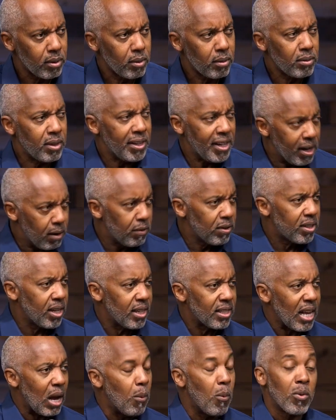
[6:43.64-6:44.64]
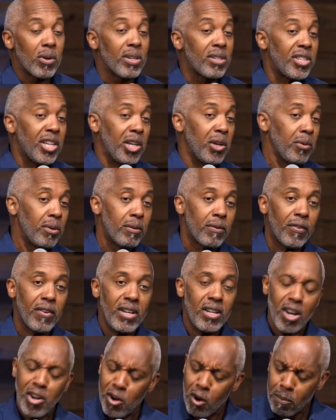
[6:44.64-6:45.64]
The devil says, I want to see you
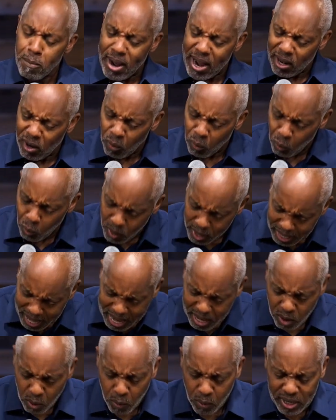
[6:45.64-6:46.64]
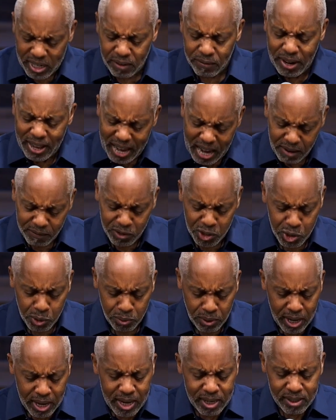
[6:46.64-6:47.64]
defeated no matter what. I don't want to even have you
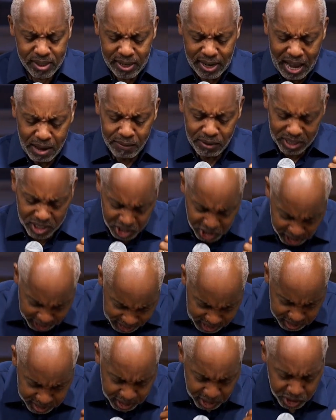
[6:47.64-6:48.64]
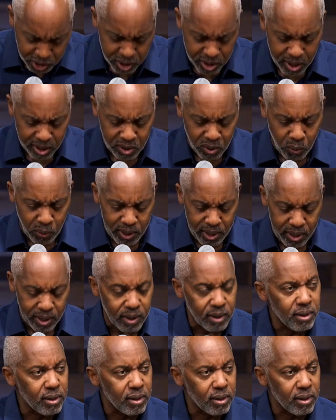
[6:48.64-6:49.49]
to have a chance that you're going to win.